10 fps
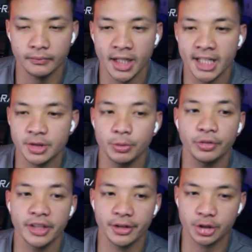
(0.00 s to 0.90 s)
And as we
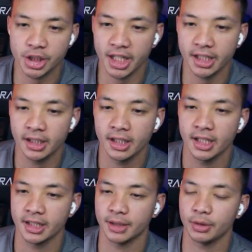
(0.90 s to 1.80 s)
move another j,
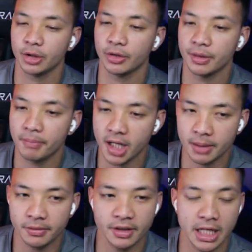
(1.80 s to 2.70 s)
then we go on the
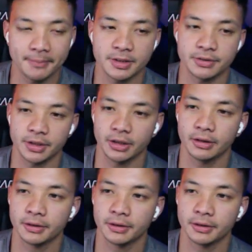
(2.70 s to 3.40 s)
bottom of the hypersphere.